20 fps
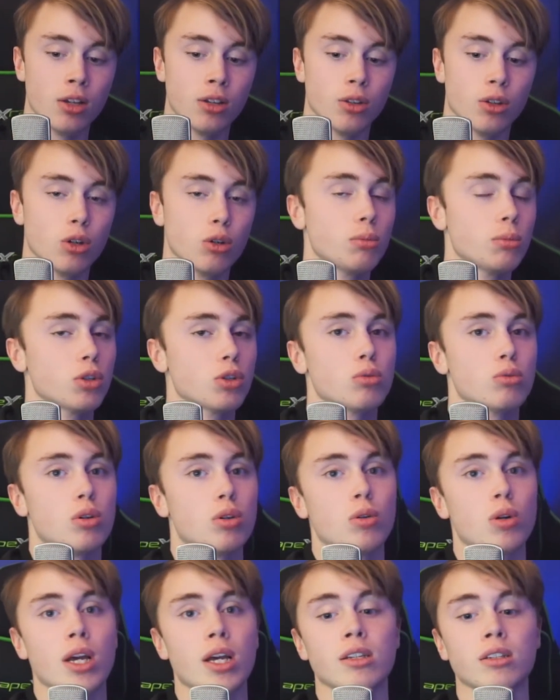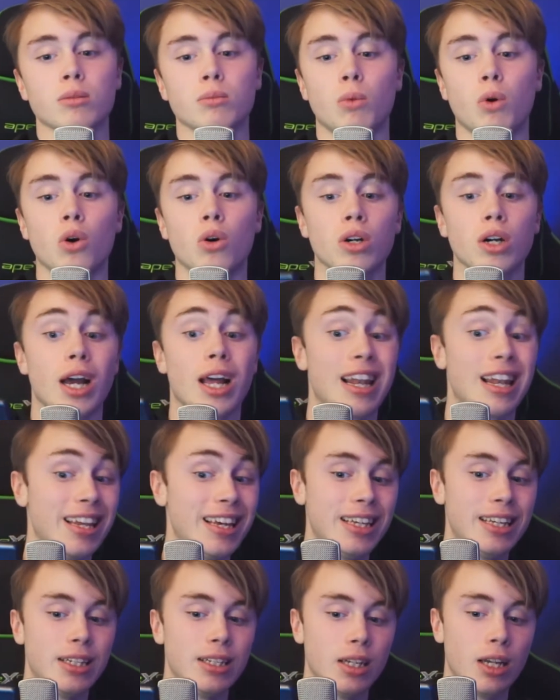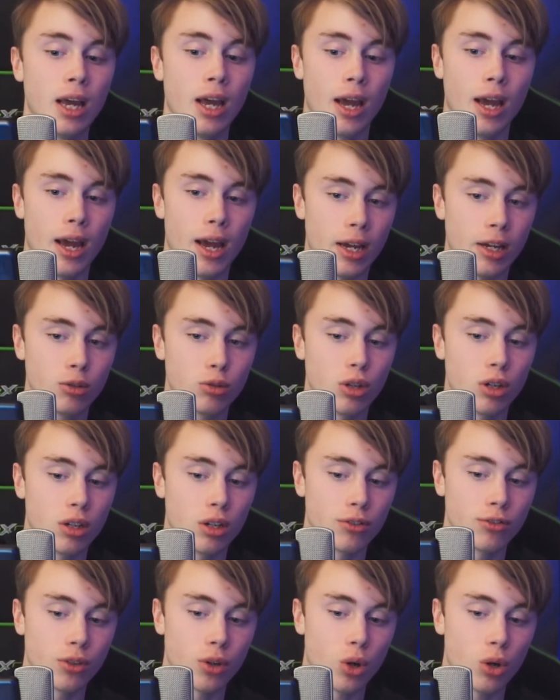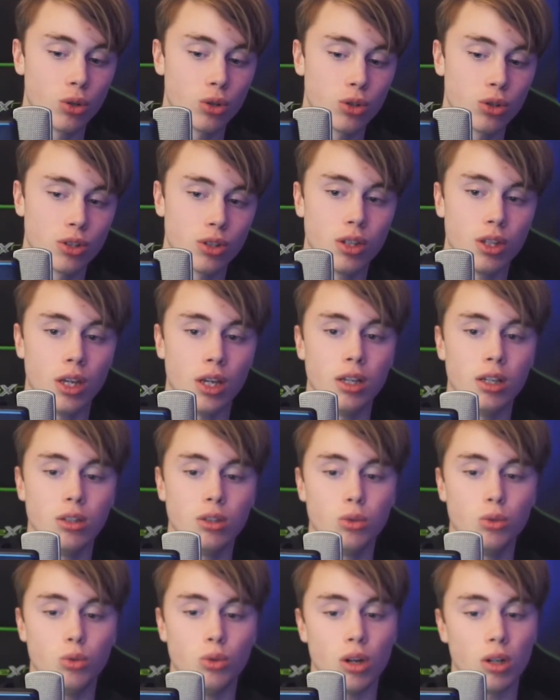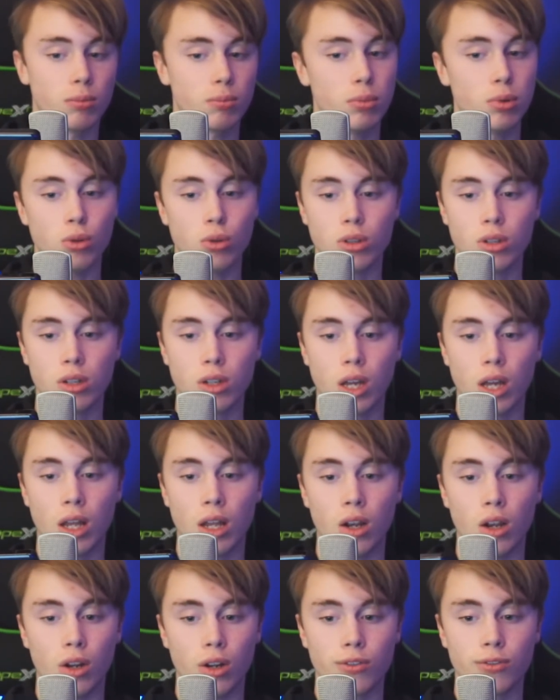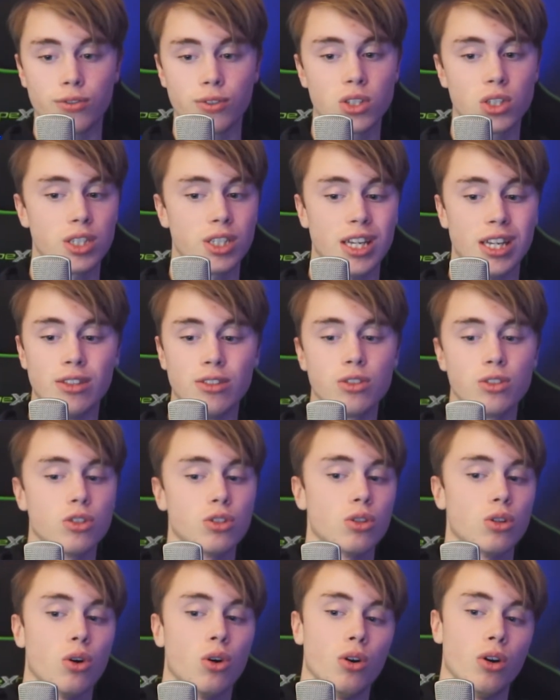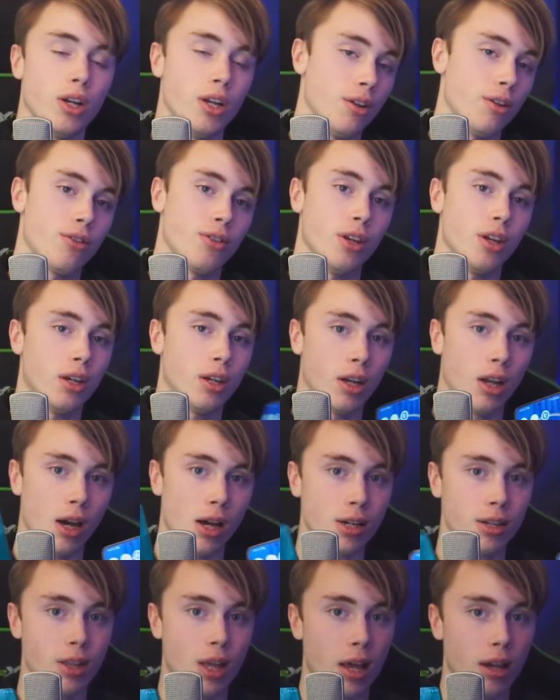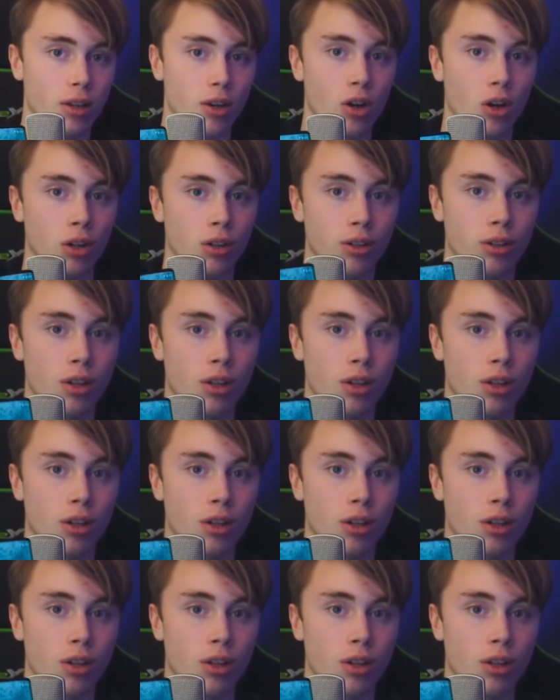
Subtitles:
Though Motorola has a more clean Android, of course, they do not put a lot of skins or anything like that on